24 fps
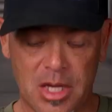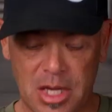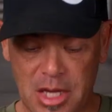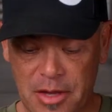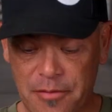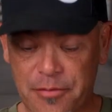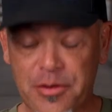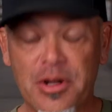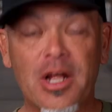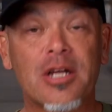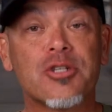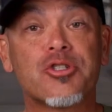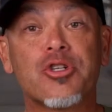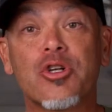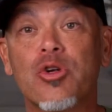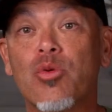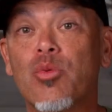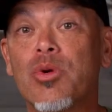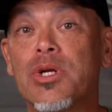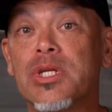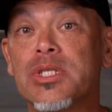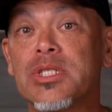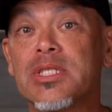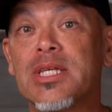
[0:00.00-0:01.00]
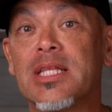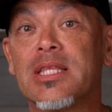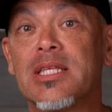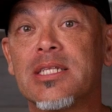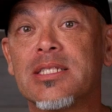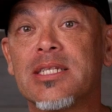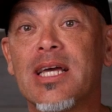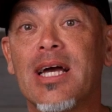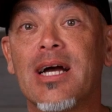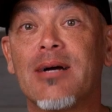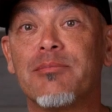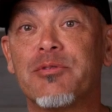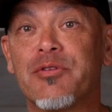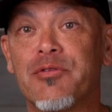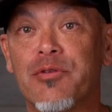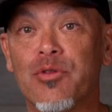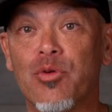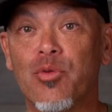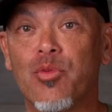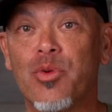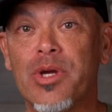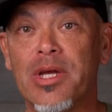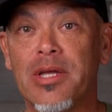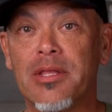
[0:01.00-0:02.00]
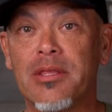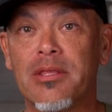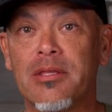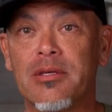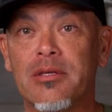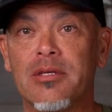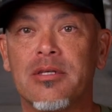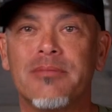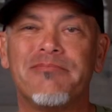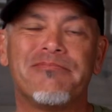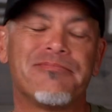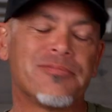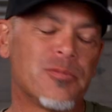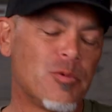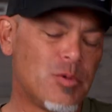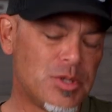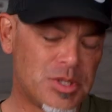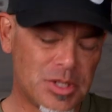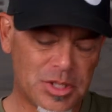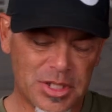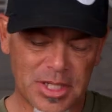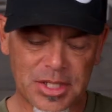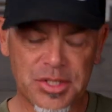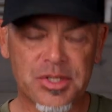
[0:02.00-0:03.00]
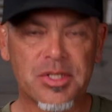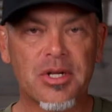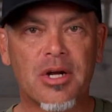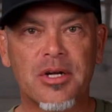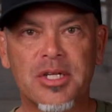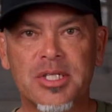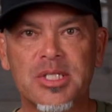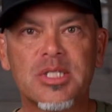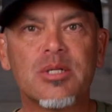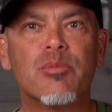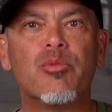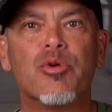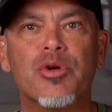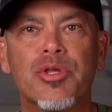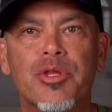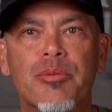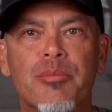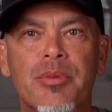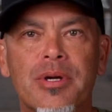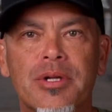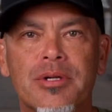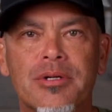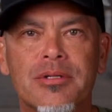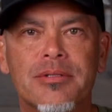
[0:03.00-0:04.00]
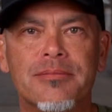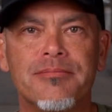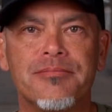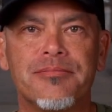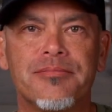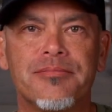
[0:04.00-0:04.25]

If you're not sure where to set the tabs for the width, we suggest starting somewhere in the middle.